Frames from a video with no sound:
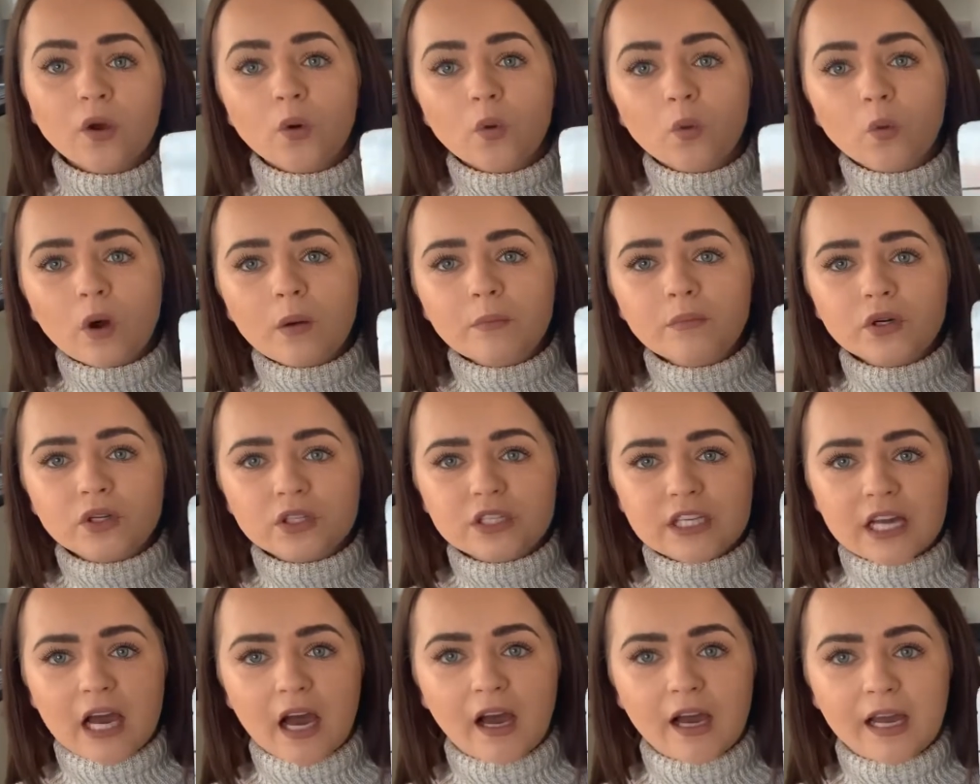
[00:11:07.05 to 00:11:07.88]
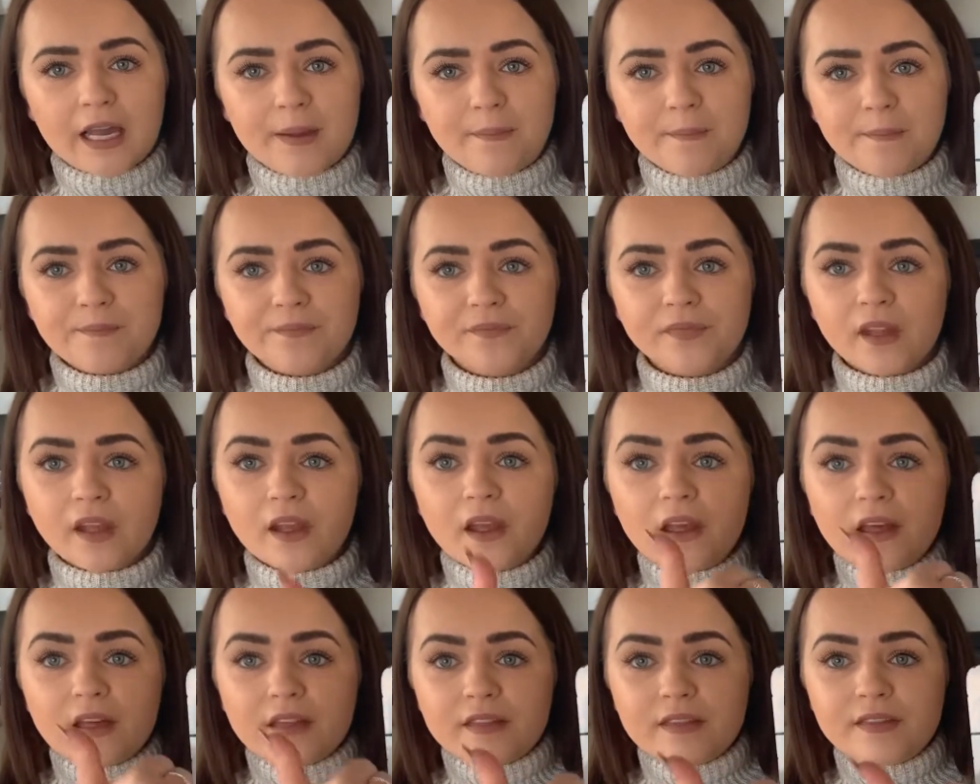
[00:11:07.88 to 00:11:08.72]
One more time.
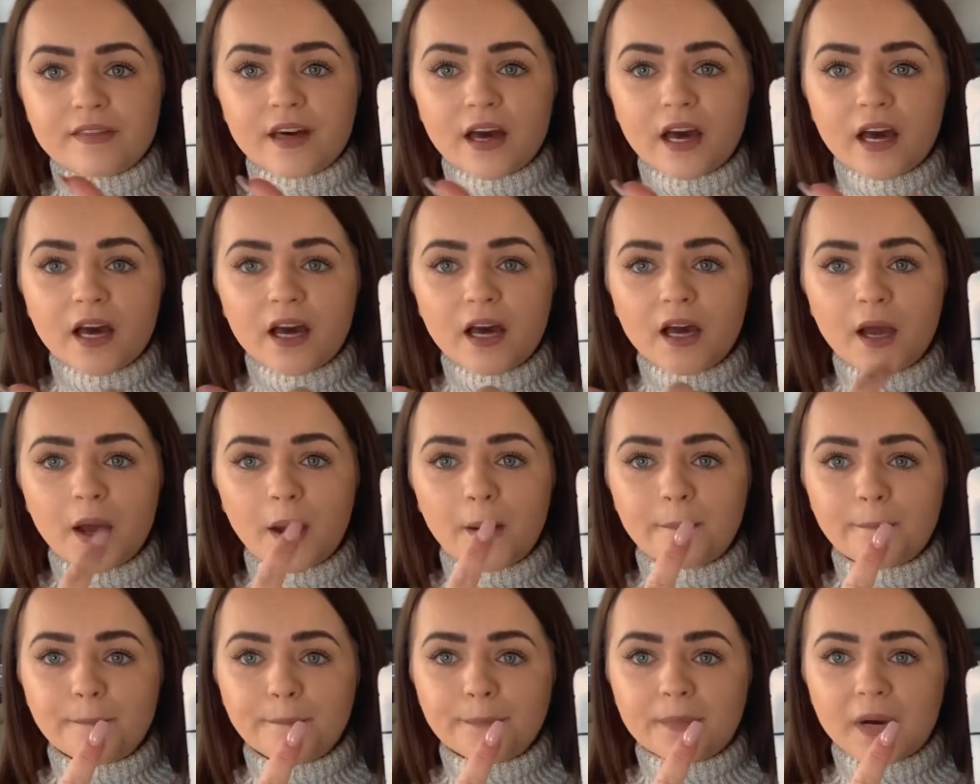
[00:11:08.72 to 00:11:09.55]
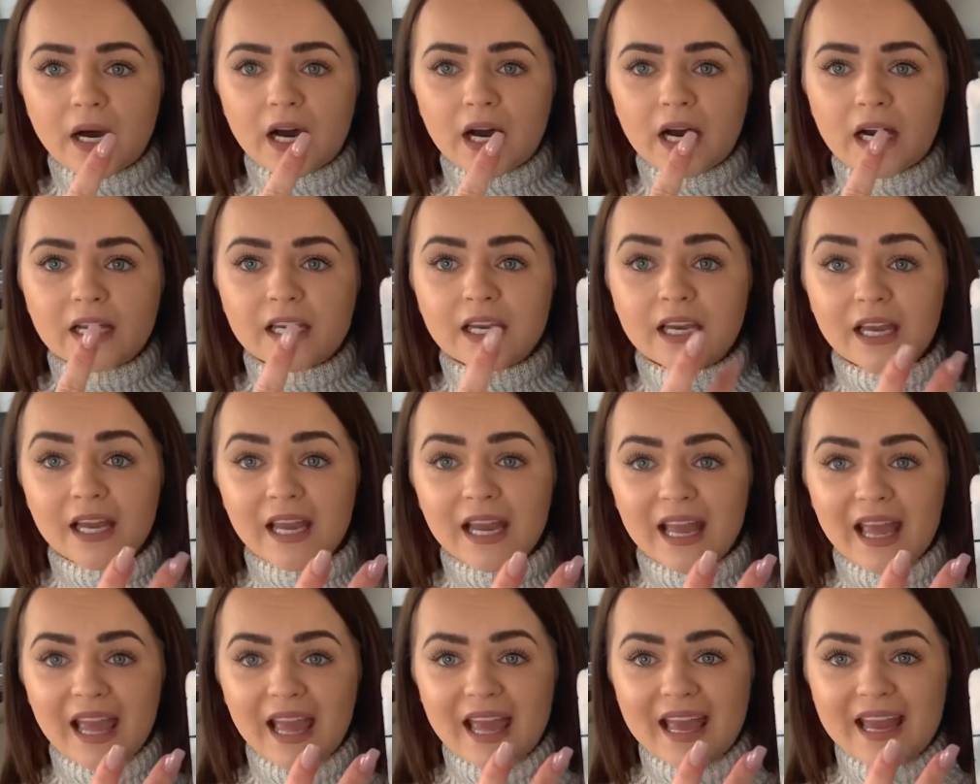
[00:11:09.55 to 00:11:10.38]
The mug
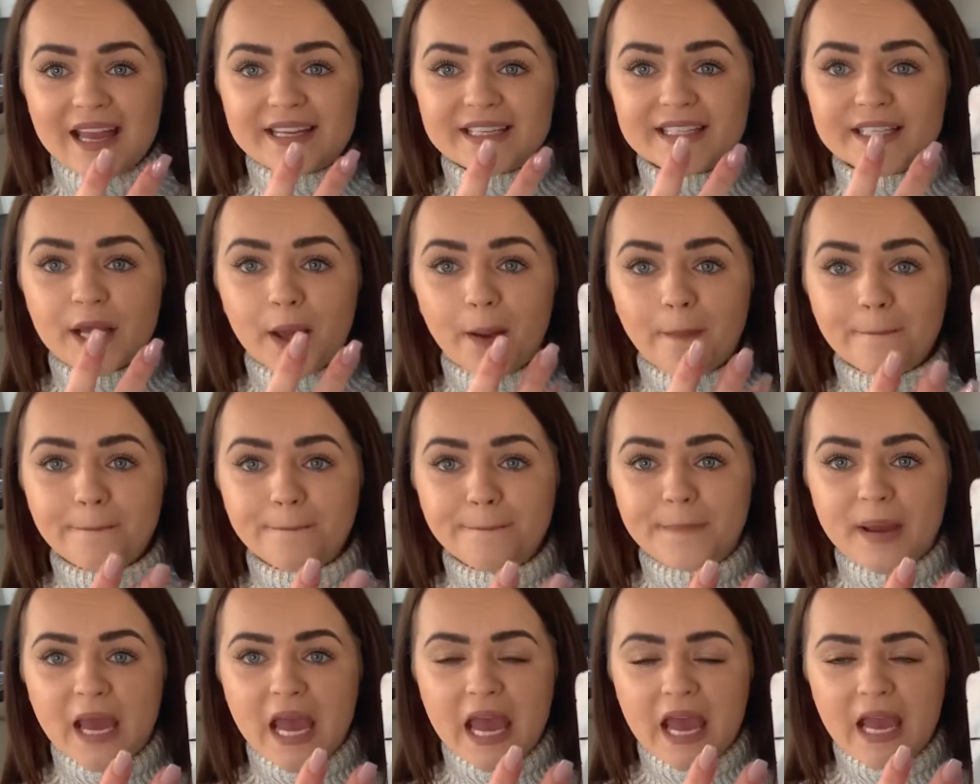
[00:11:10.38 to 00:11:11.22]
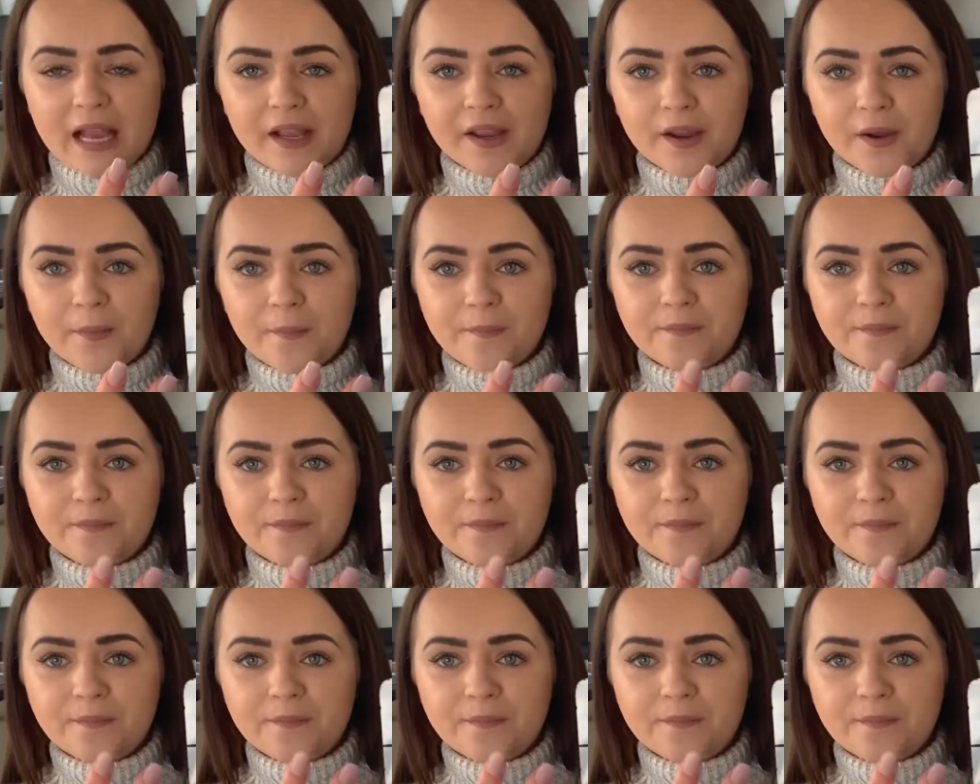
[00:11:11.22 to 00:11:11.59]
is big.